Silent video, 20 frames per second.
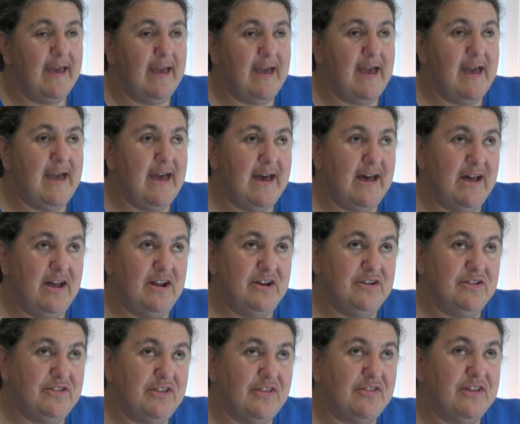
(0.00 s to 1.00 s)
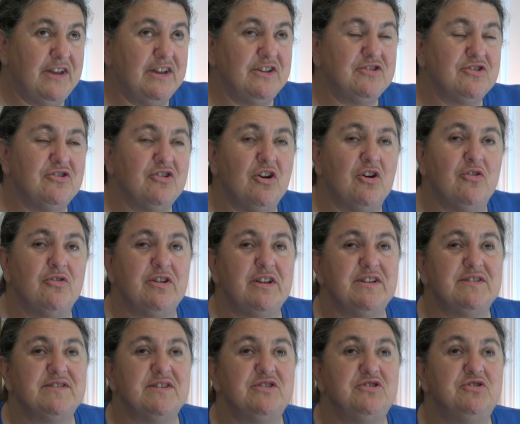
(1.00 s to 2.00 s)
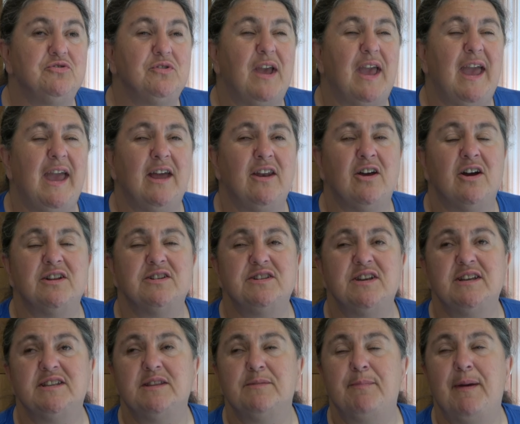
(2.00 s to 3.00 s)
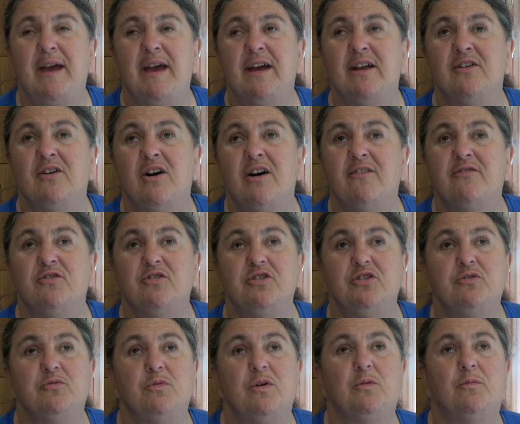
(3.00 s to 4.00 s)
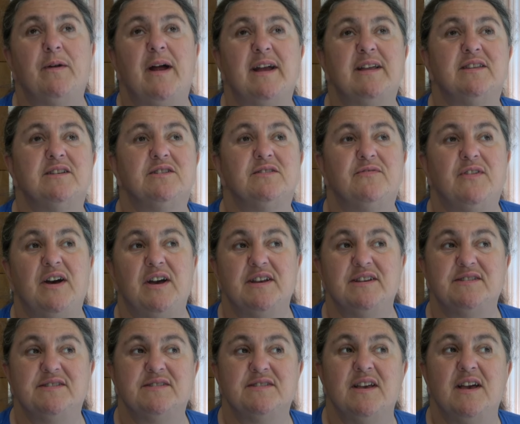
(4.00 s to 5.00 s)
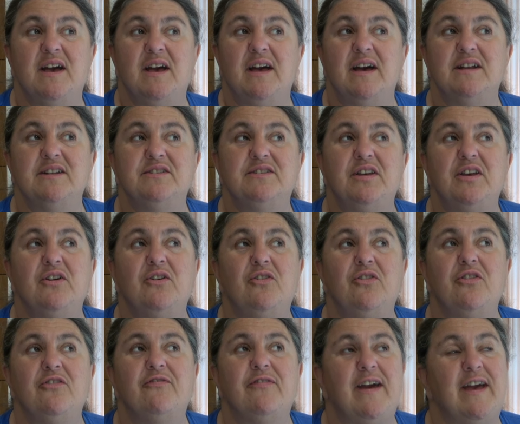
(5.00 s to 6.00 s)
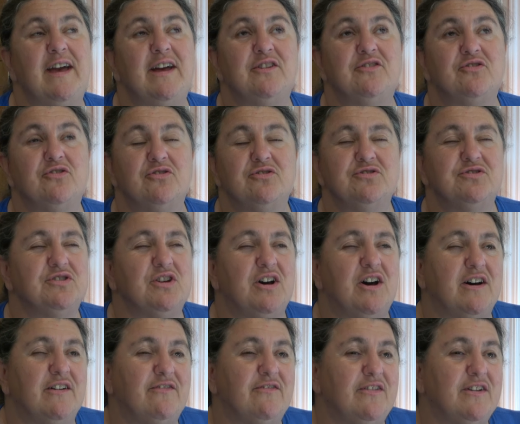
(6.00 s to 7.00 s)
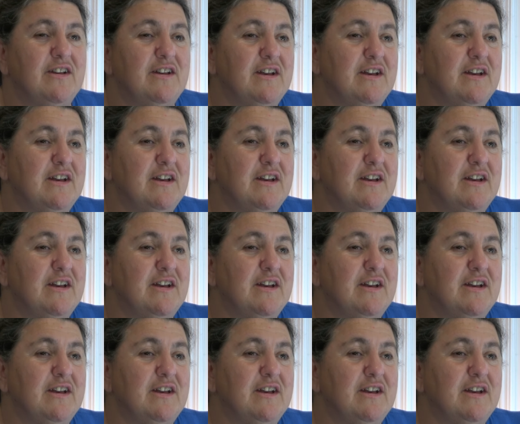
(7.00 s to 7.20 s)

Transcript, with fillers: And the thing to note is that you cannot take the pan off or you will wreck the device until the fan turns off.